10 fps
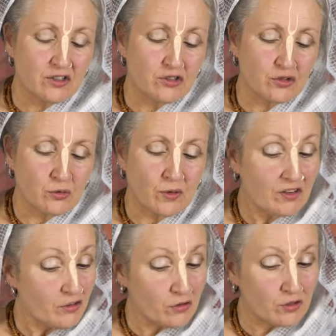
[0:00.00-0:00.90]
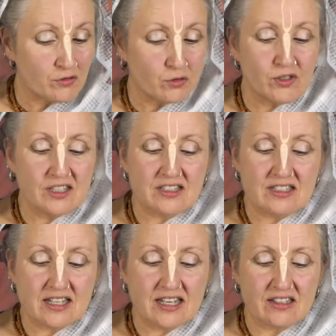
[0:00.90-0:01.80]
2.134, it is
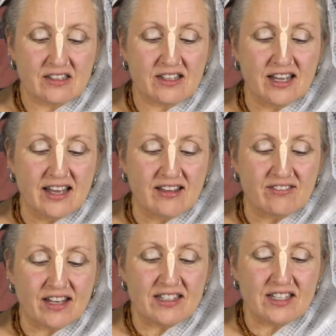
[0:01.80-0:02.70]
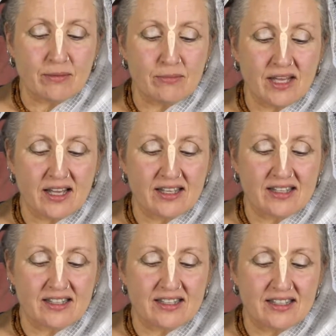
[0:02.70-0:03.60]
stated, Vaishamya
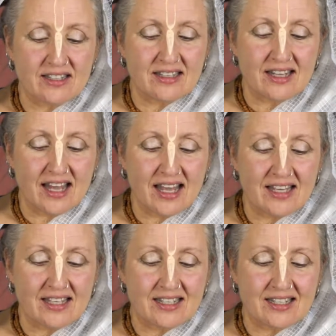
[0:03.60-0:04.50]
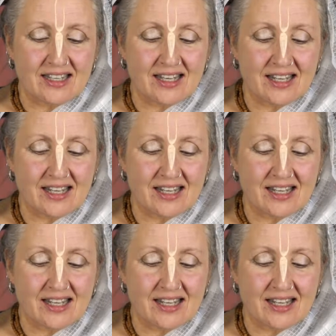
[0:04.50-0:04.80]
Naigrinyena.